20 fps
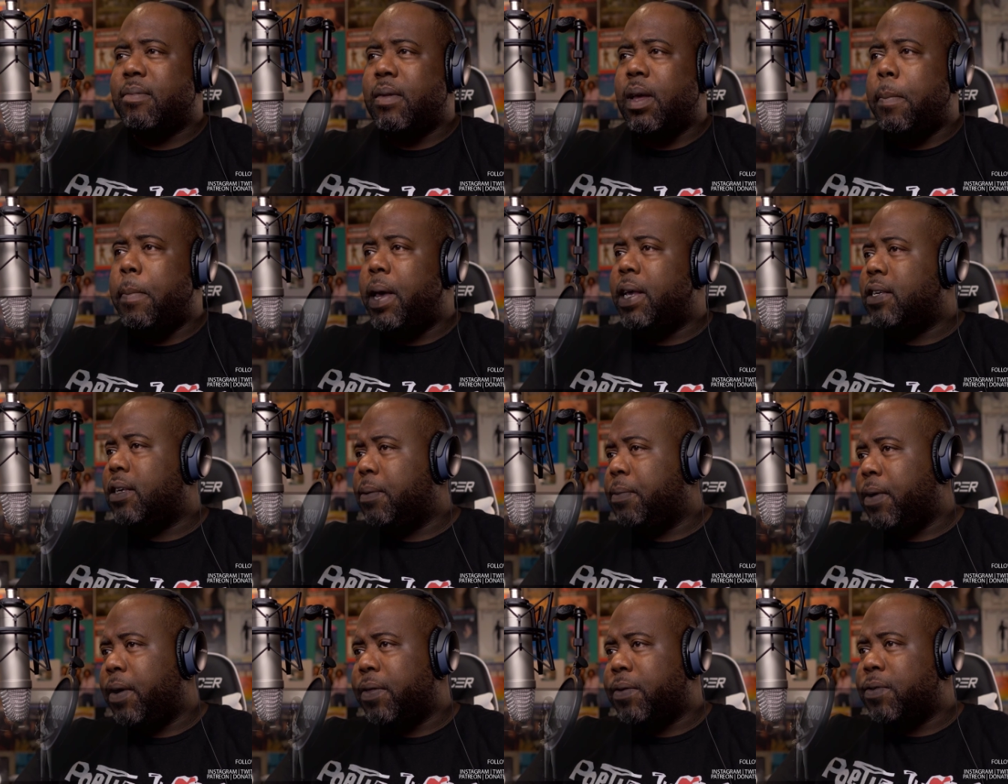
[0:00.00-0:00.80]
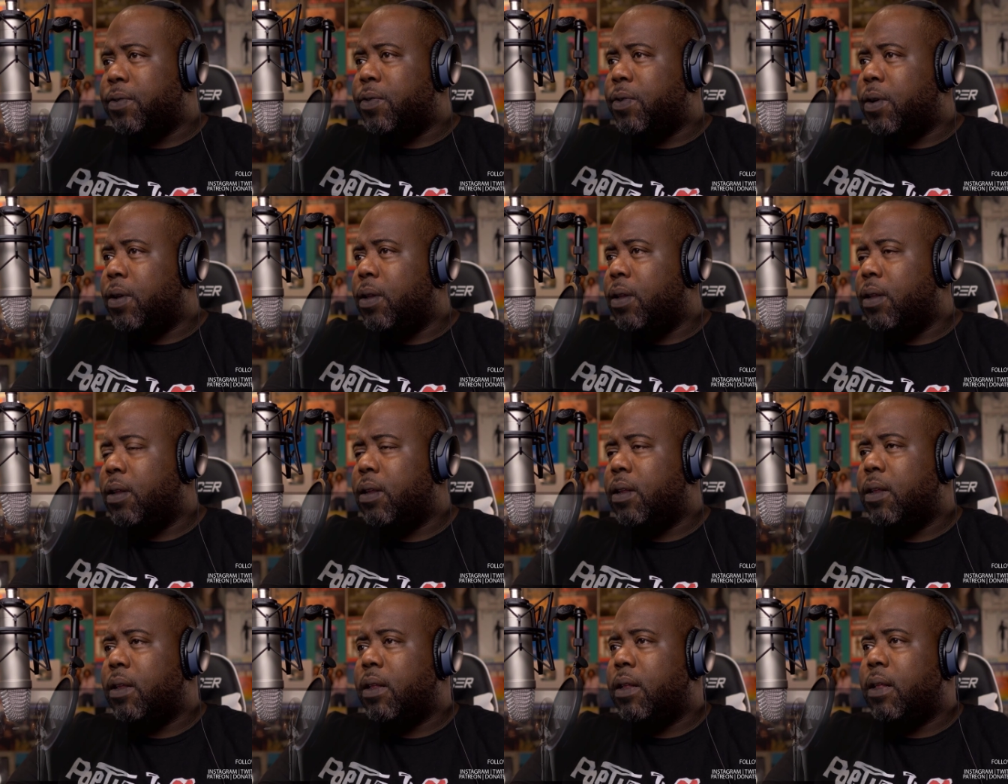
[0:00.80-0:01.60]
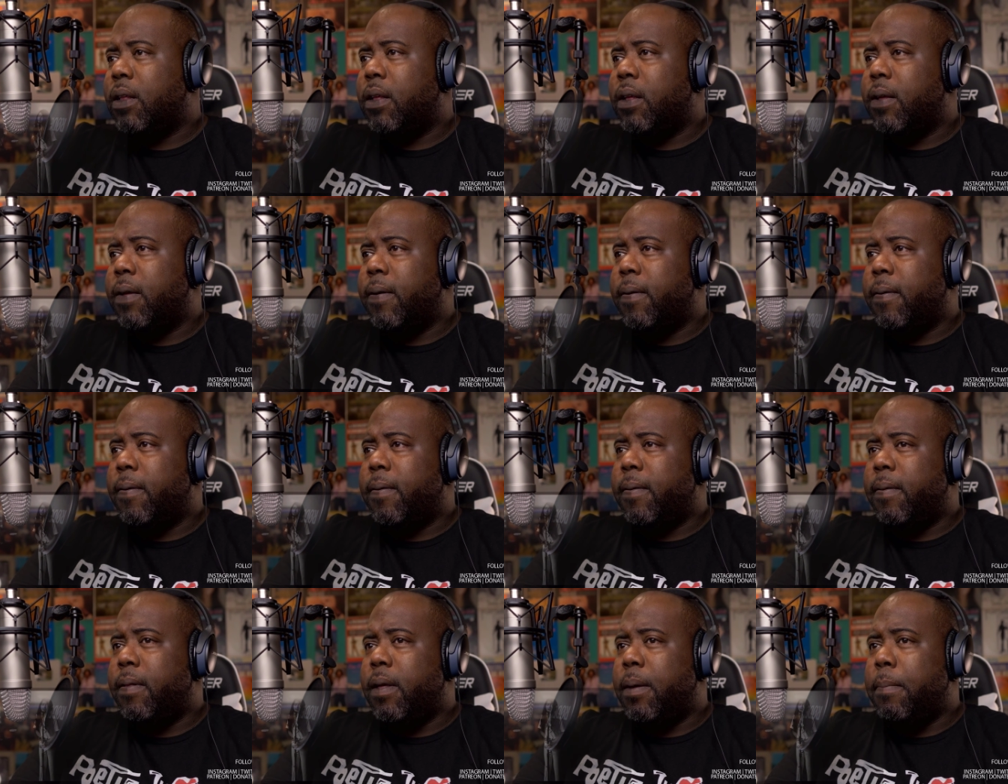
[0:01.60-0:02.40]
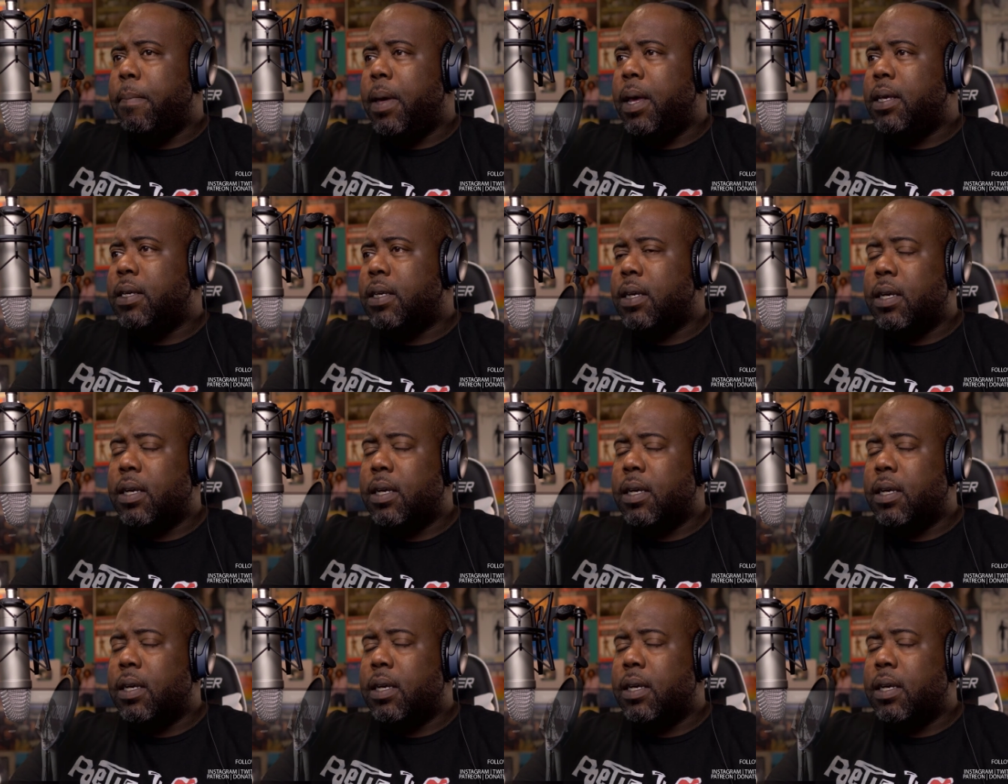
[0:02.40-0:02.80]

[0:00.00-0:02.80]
Amazing breath control. Amazing.